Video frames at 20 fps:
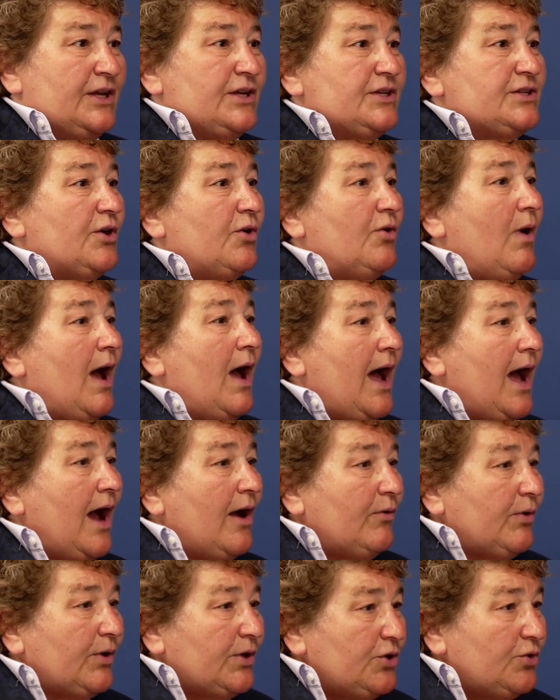So
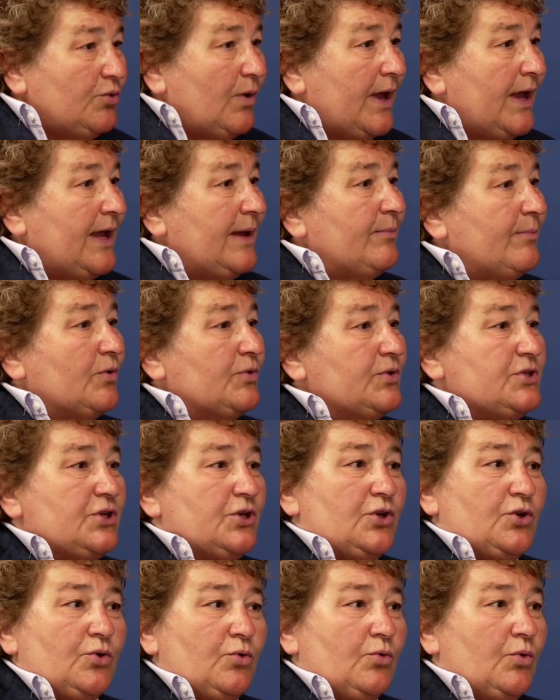how are you able
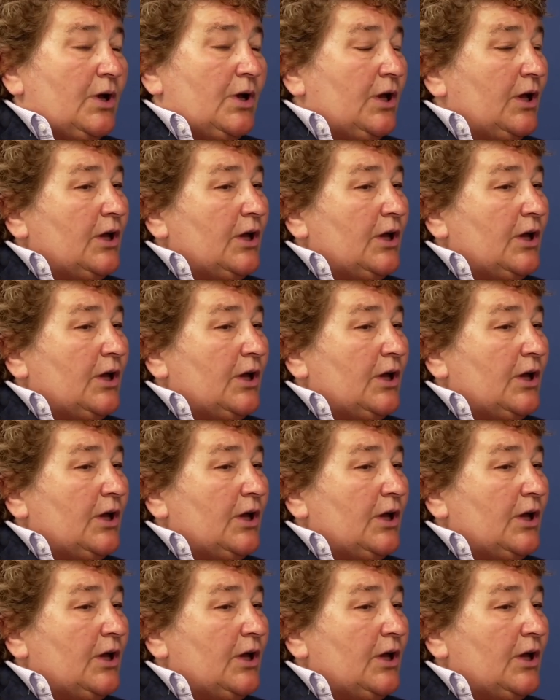to